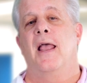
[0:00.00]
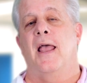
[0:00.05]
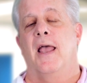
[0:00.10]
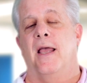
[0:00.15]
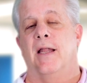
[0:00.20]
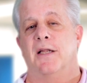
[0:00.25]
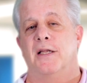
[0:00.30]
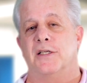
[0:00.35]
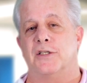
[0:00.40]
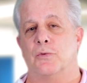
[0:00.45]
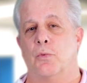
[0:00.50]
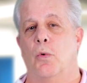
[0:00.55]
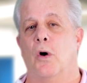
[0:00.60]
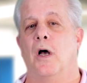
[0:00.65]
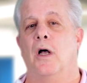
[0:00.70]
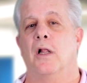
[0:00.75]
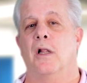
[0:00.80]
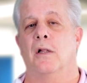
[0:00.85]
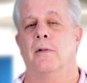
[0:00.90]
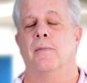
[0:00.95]
and as
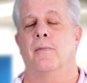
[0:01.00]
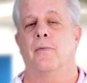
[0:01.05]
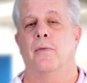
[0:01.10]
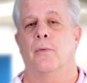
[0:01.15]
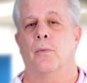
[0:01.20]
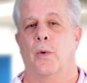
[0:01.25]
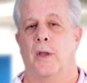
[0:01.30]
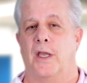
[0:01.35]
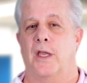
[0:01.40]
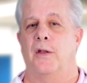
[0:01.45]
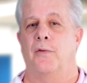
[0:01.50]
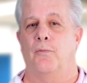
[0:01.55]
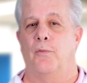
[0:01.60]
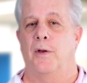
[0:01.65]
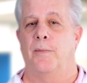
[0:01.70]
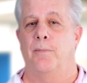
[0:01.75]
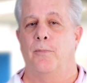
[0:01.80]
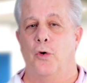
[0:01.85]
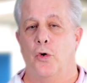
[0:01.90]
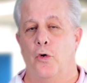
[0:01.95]
well we can
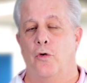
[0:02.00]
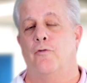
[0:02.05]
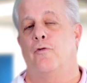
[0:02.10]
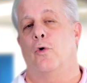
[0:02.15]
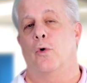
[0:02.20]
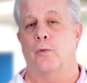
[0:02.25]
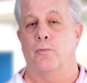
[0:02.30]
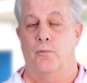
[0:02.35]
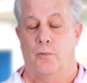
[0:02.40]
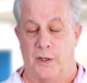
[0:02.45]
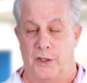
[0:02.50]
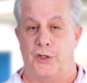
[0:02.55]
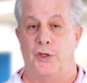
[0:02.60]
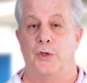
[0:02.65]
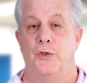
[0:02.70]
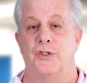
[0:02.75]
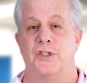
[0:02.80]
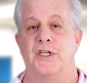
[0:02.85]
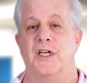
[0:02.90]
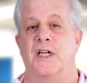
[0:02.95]
remove or
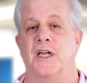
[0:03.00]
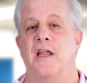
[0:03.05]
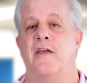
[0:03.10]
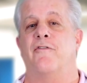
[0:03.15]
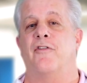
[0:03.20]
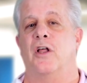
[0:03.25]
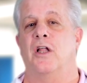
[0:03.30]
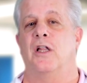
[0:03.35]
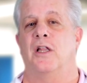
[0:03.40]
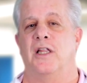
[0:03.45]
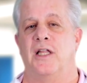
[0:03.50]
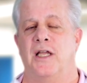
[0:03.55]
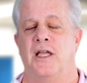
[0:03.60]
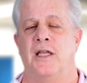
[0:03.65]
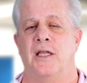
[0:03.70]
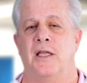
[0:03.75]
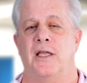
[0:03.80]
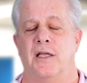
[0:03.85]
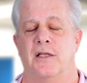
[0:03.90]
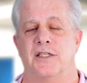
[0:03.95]
reduce significantly